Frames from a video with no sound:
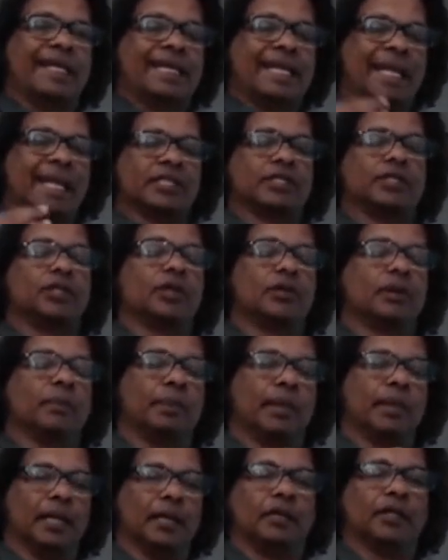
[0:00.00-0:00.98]
takes you to
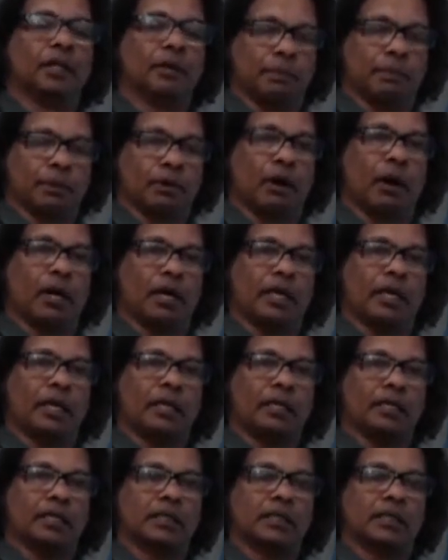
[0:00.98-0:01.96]
build your
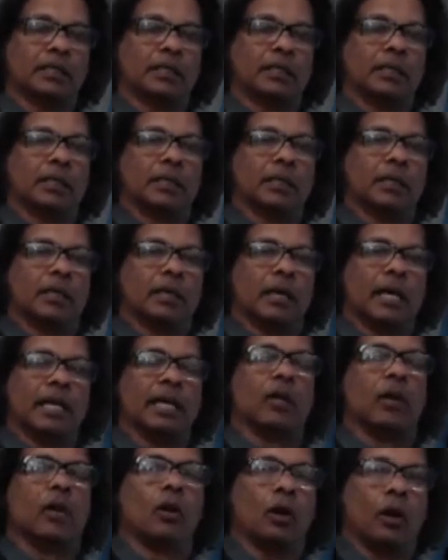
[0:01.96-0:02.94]
product
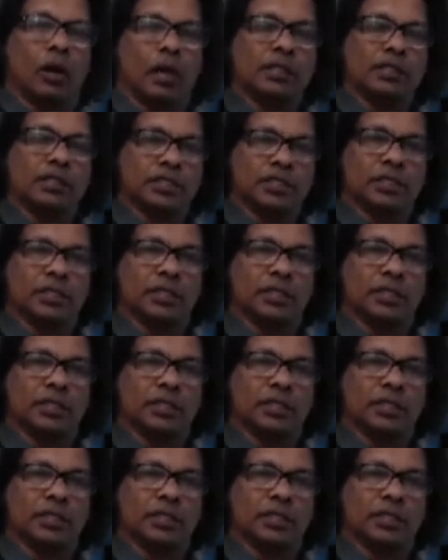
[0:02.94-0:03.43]
and launch